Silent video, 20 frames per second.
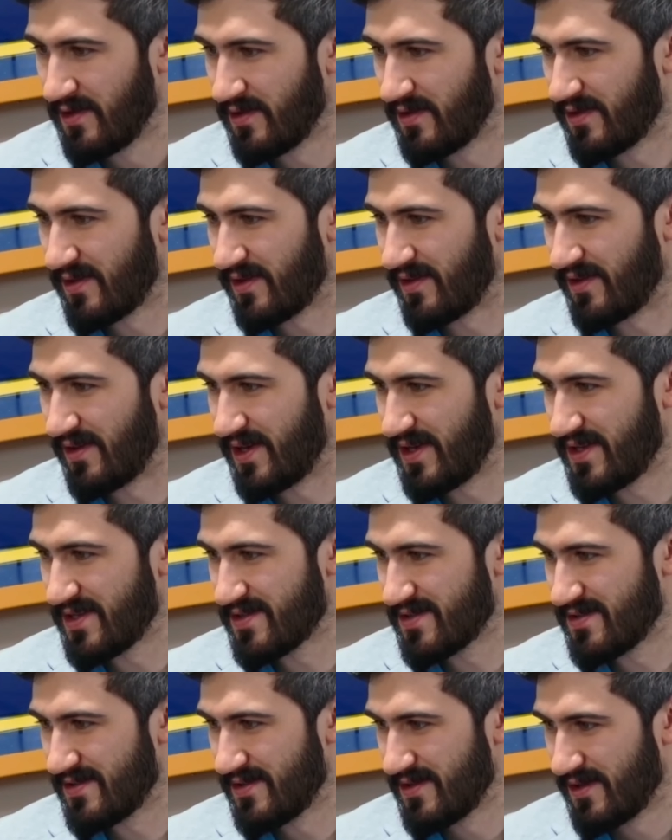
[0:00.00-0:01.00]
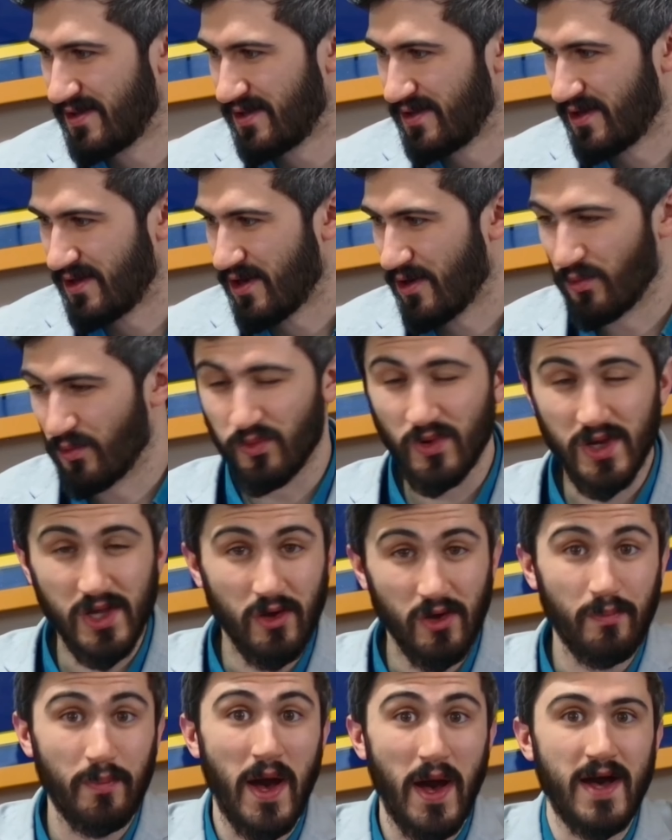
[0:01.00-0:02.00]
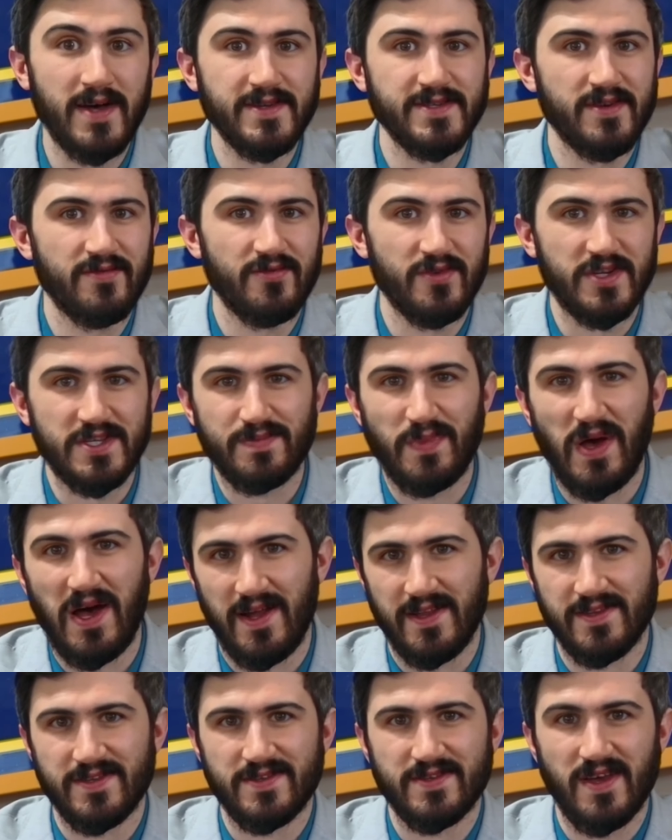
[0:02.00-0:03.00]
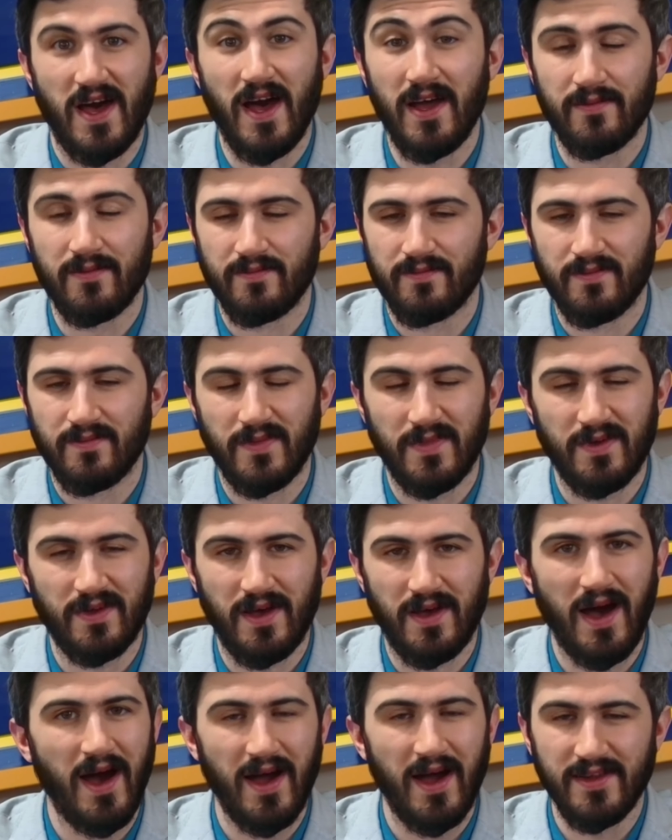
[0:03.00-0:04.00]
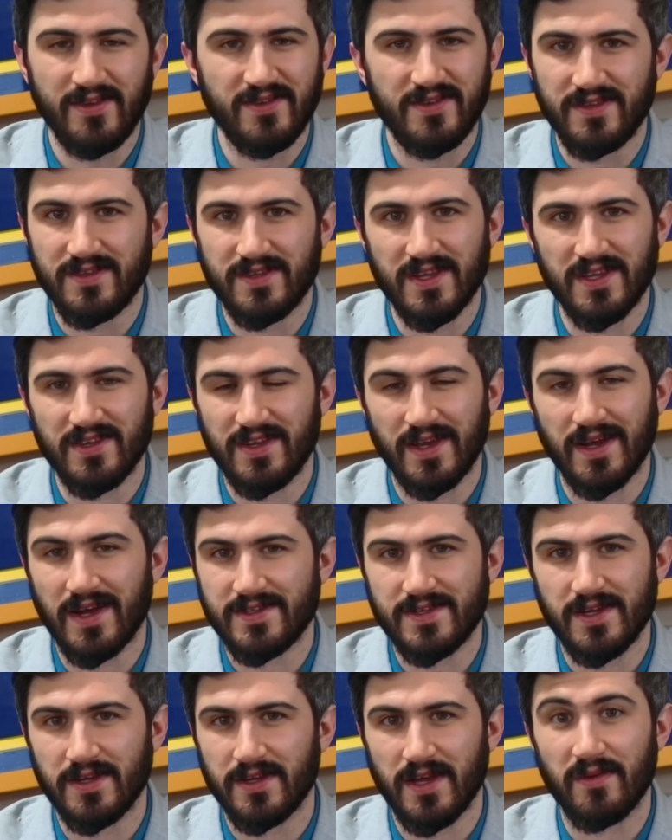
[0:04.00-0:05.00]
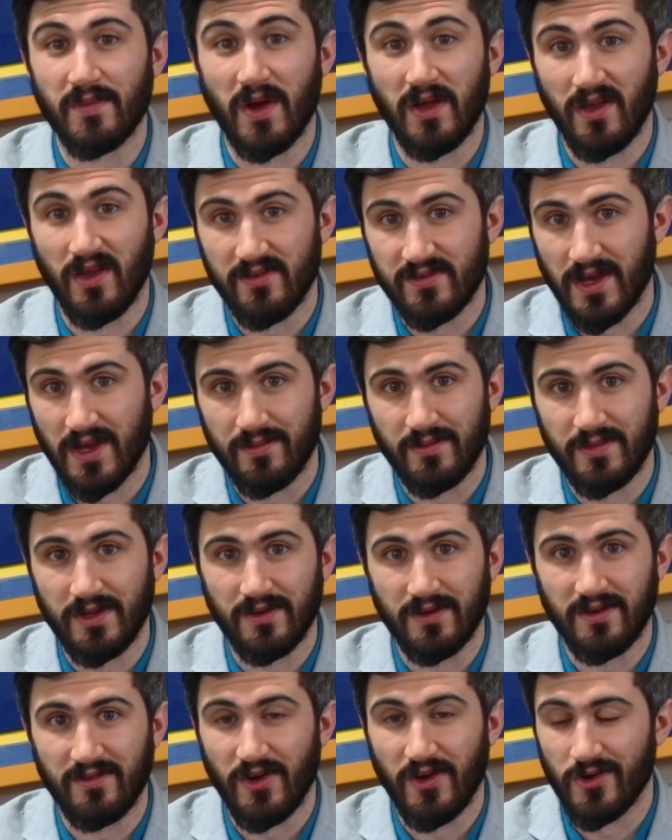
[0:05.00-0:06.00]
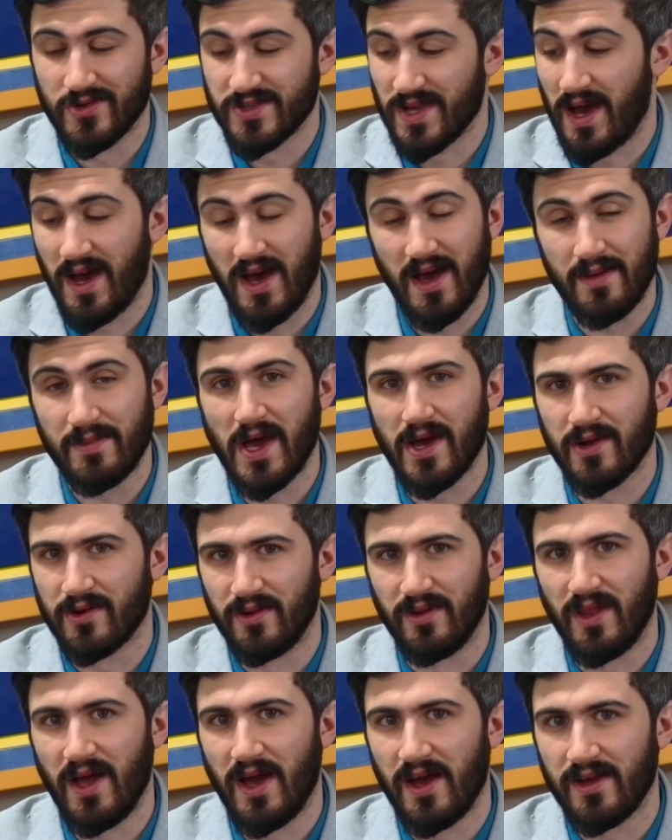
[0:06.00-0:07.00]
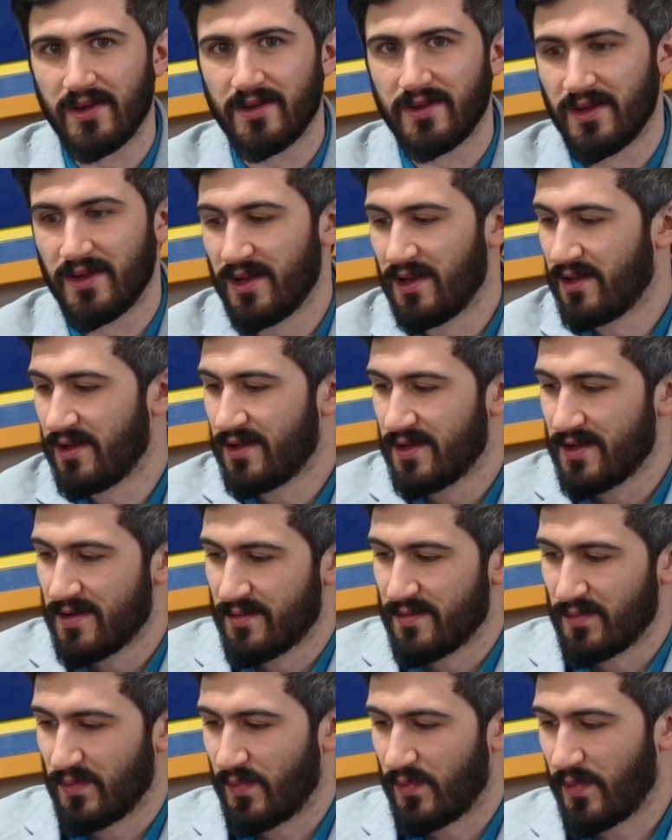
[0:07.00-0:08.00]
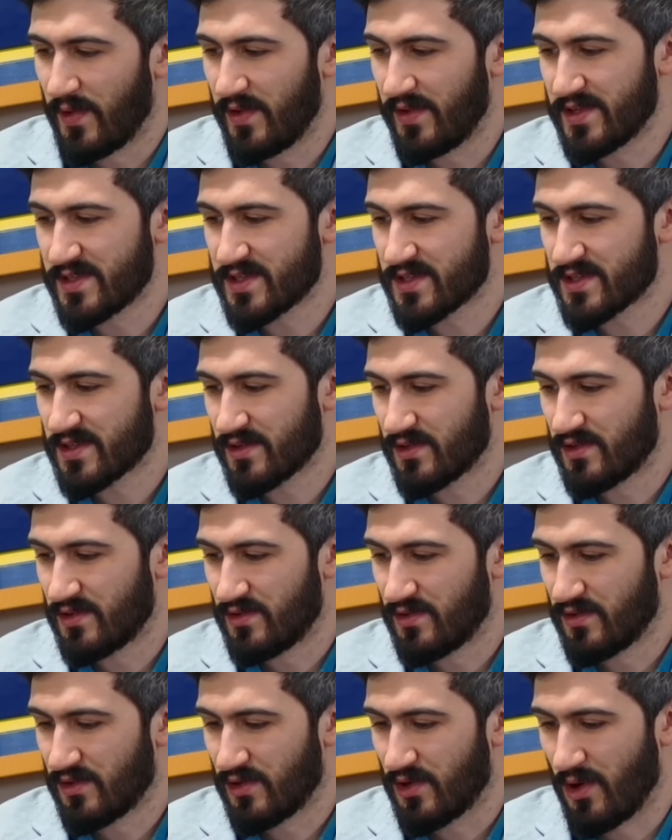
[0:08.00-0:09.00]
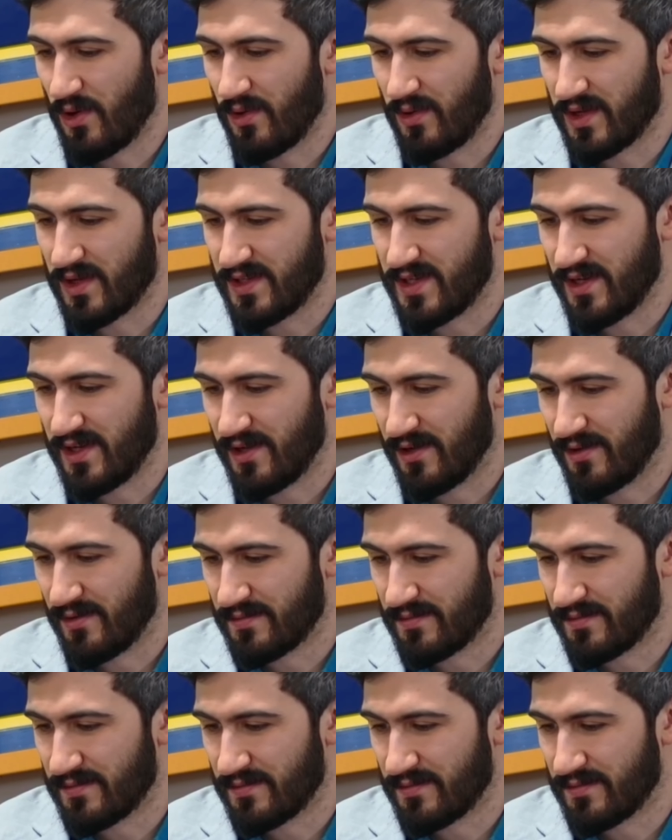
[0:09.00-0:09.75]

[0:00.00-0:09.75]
All right. A real positive response. I didn't think I'd see it again in my lifetime, folks. I'm not going to lie. Well, let's go and continue.